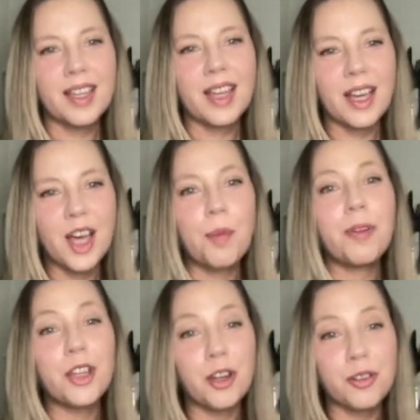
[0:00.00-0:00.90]
And a couple
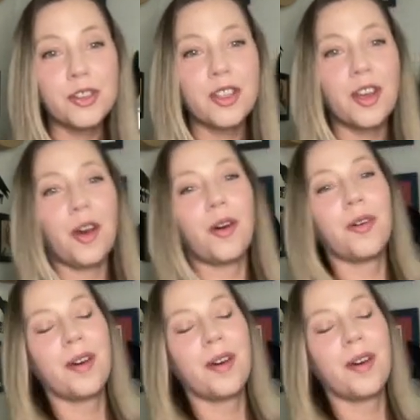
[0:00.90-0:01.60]
those are the ones years that ago,